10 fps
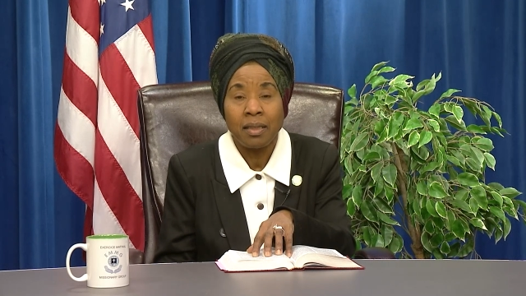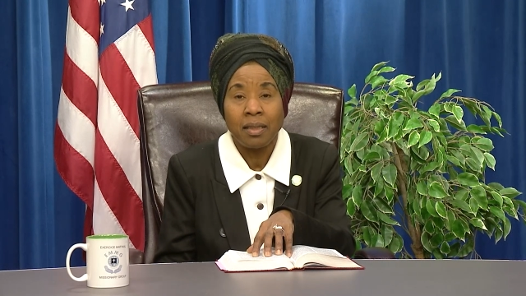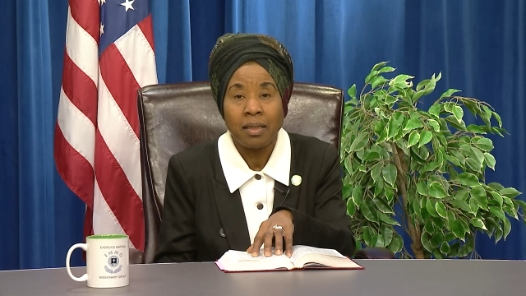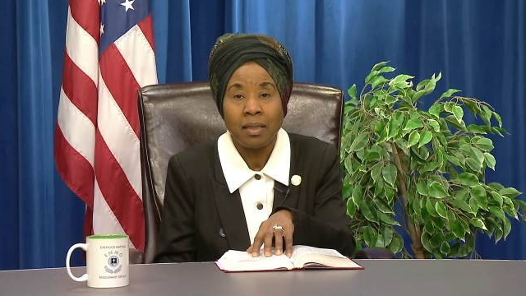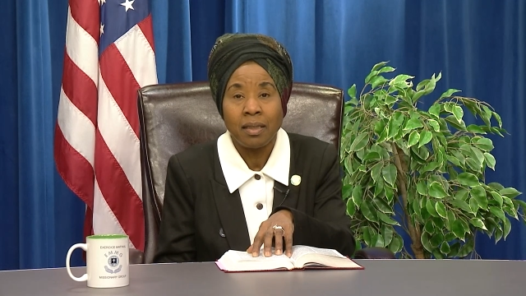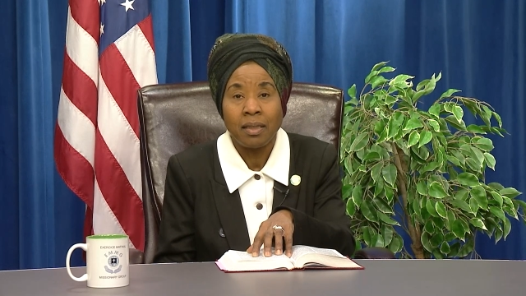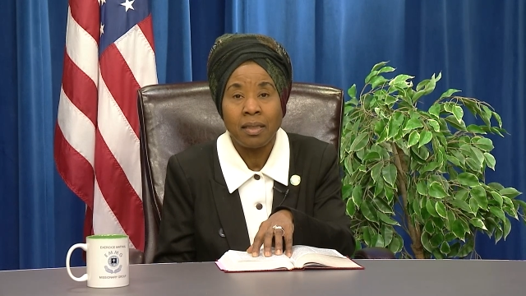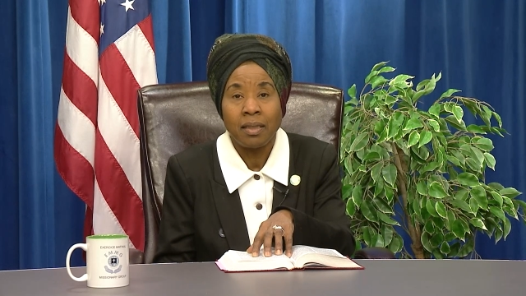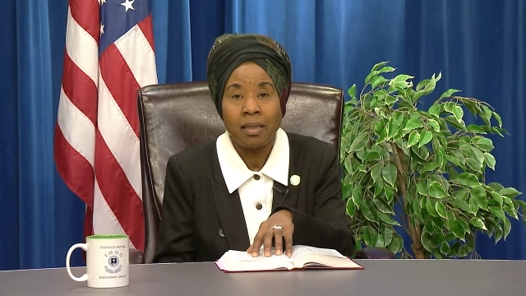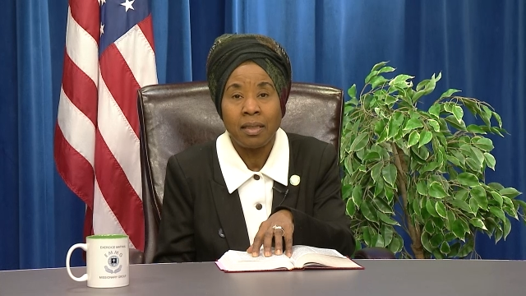
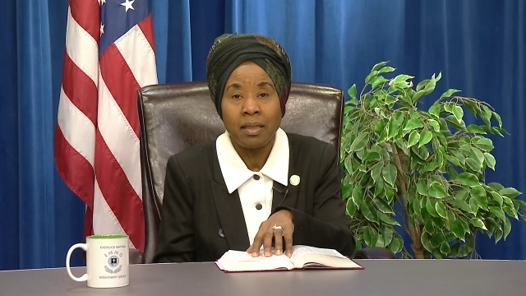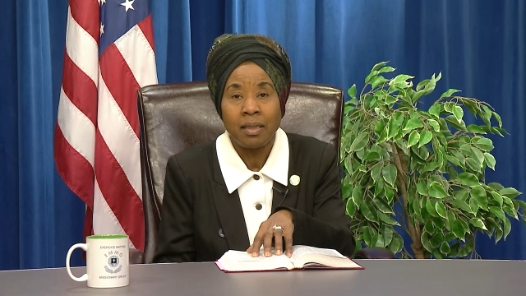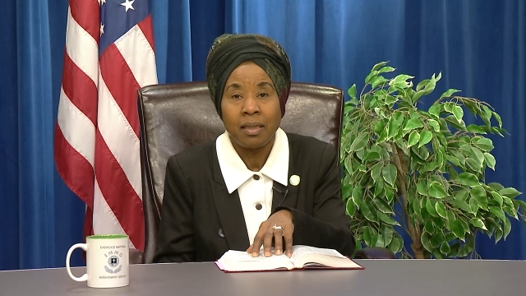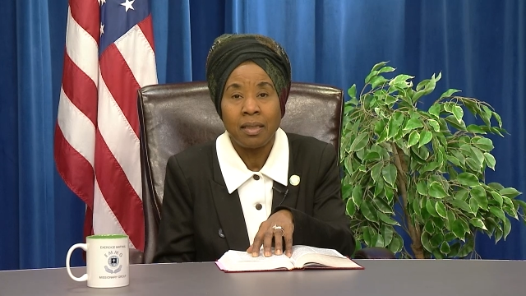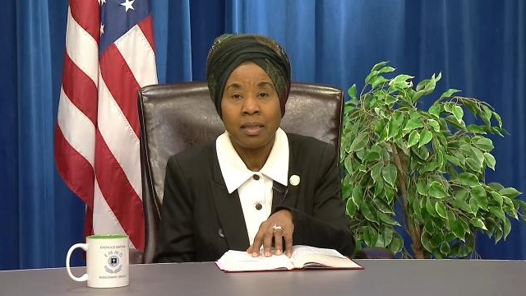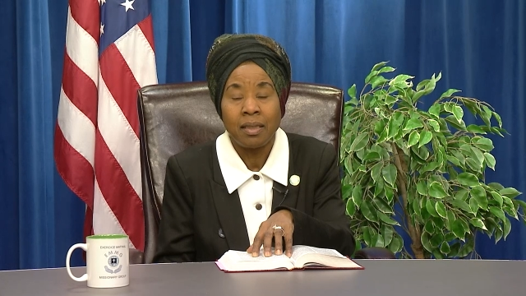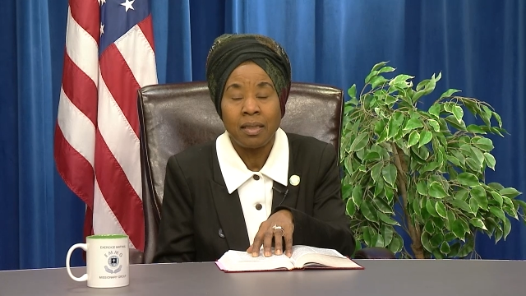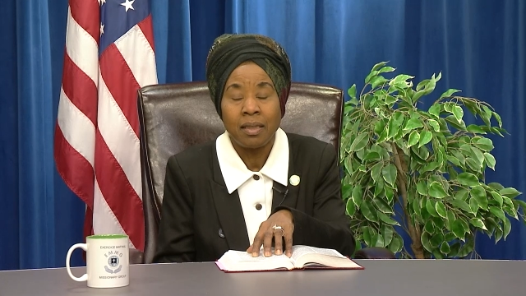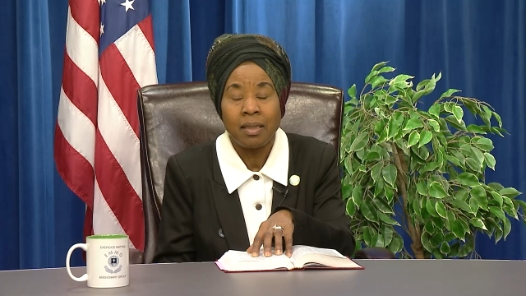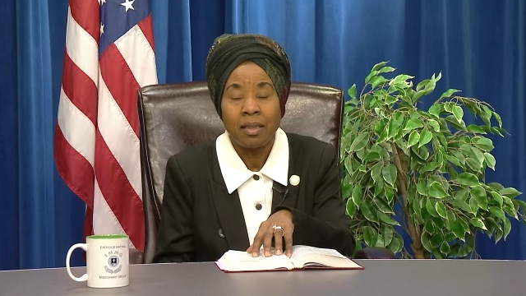
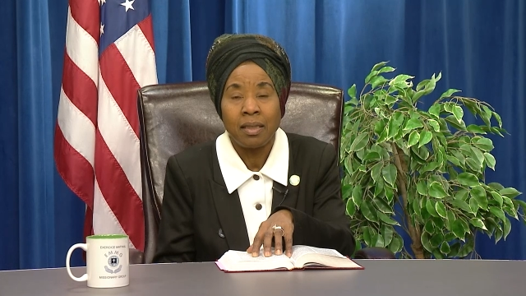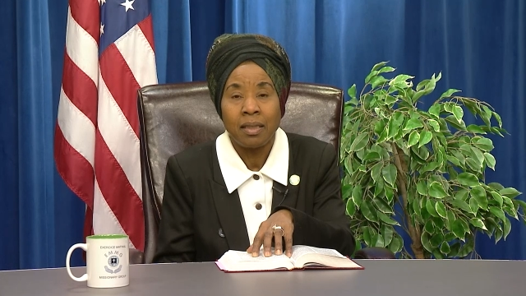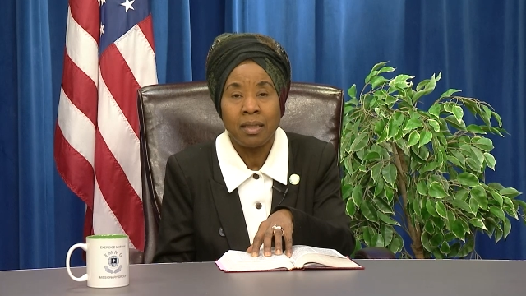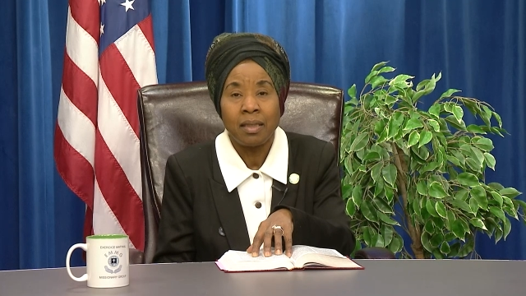No one is speaking in this clip.